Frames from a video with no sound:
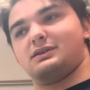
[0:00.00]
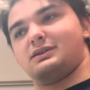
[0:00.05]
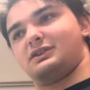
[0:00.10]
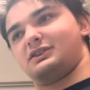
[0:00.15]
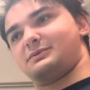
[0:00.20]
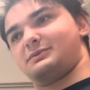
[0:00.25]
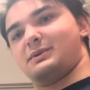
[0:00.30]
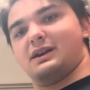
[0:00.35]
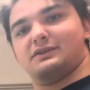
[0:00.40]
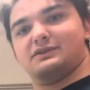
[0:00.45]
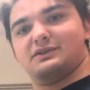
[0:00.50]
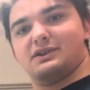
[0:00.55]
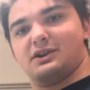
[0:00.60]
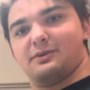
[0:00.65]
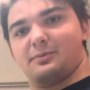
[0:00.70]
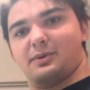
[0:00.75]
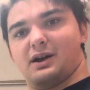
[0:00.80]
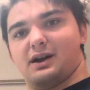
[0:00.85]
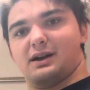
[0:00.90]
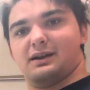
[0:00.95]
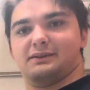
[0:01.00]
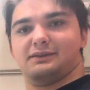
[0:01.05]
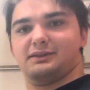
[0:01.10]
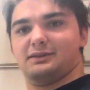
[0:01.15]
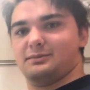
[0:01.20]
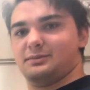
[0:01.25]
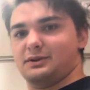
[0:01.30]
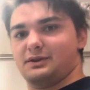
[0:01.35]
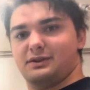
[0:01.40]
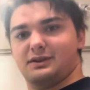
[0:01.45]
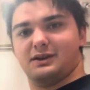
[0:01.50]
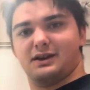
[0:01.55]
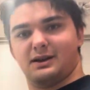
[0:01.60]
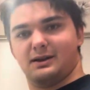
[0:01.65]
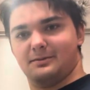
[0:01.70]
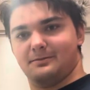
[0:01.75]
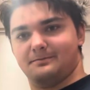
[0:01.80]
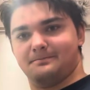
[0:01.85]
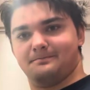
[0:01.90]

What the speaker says: expansionary policy, but you gotta,